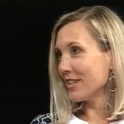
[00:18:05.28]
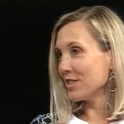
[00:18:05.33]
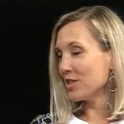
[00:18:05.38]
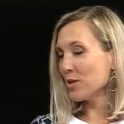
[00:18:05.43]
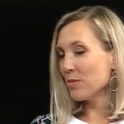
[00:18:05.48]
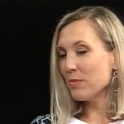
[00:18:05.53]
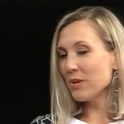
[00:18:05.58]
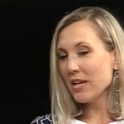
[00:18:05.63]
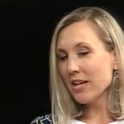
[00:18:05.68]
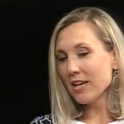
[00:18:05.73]

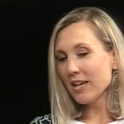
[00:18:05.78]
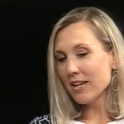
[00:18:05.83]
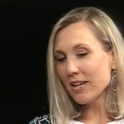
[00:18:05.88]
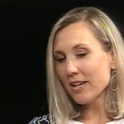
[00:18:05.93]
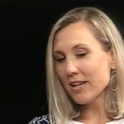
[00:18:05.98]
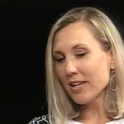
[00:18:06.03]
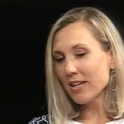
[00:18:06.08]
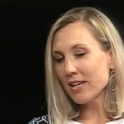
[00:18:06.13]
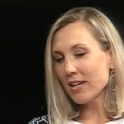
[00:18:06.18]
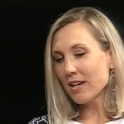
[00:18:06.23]
To me,
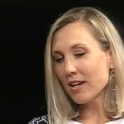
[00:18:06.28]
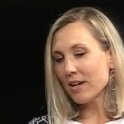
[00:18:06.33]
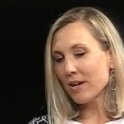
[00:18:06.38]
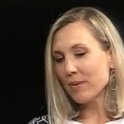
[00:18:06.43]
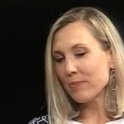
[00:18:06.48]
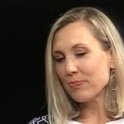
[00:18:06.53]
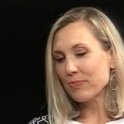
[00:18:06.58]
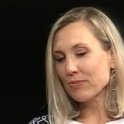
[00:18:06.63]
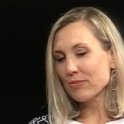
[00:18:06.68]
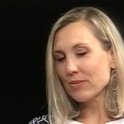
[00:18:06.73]

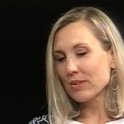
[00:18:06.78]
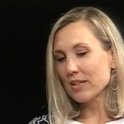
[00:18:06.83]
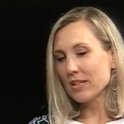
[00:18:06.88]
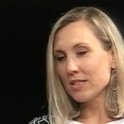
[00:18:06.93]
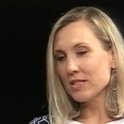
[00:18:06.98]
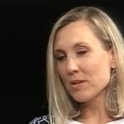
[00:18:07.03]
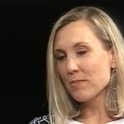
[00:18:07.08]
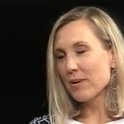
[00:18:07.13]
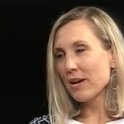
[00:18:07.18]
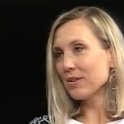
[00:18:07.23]

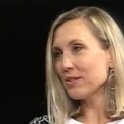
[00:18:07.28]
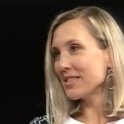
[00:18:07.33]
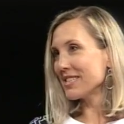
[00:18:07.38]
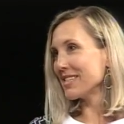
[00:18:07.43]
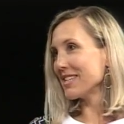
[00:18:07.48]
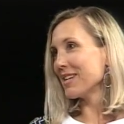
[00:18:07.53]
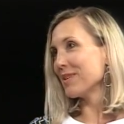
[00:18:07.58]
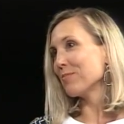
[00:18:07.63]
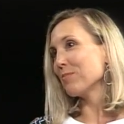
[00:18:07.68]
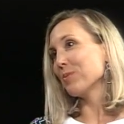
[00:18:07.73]
it's about
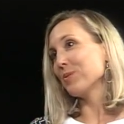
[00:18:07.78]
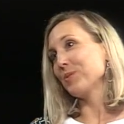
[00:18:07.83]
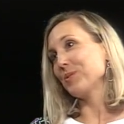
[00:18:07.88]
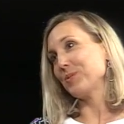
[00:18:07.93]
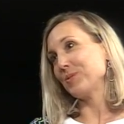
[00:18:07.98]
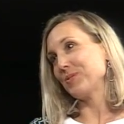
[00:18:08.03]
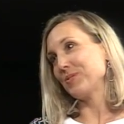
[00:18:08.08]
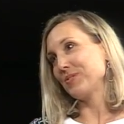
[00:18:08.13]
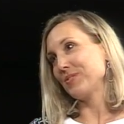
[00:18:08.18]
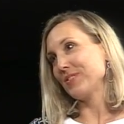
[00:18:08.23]
seeing
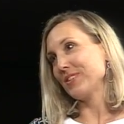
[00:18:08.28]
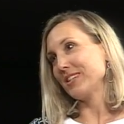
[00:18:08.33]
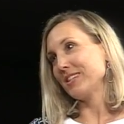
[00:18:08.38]
proof.